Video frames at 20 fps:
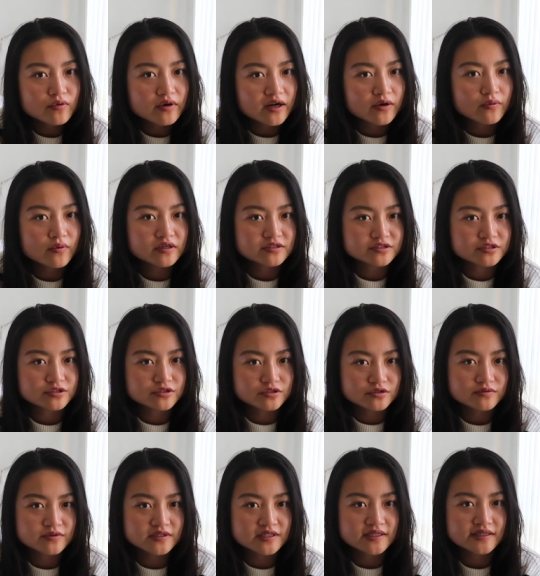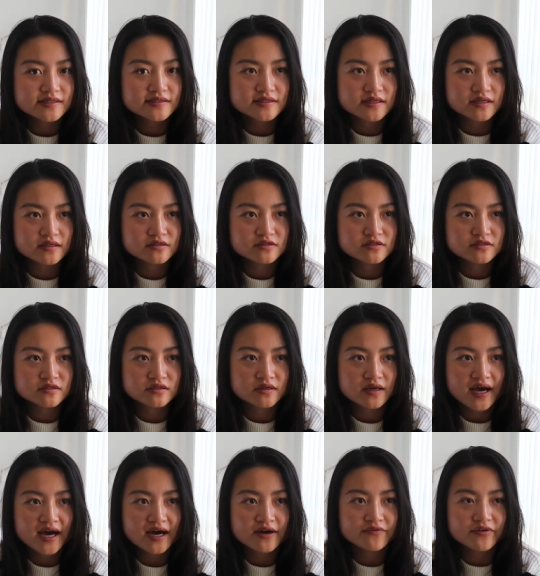what I want to do with this is to
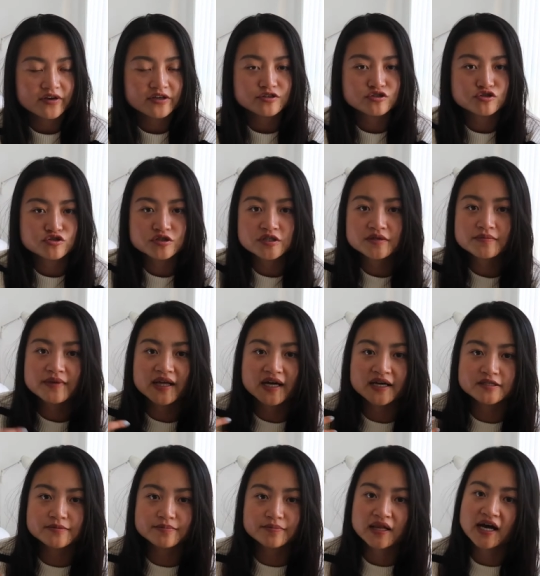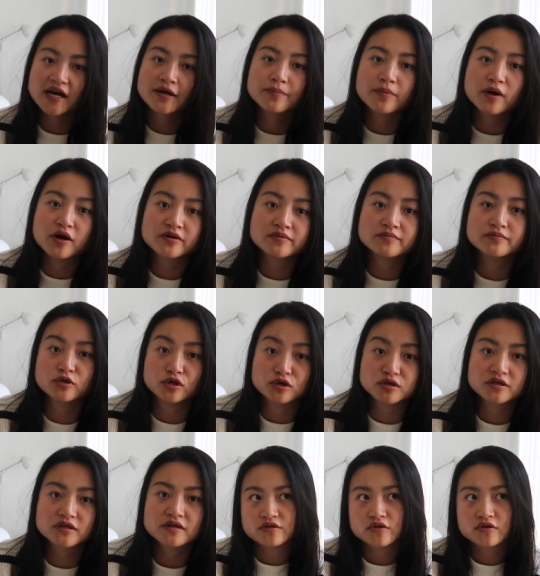have a streamlined black bottom look.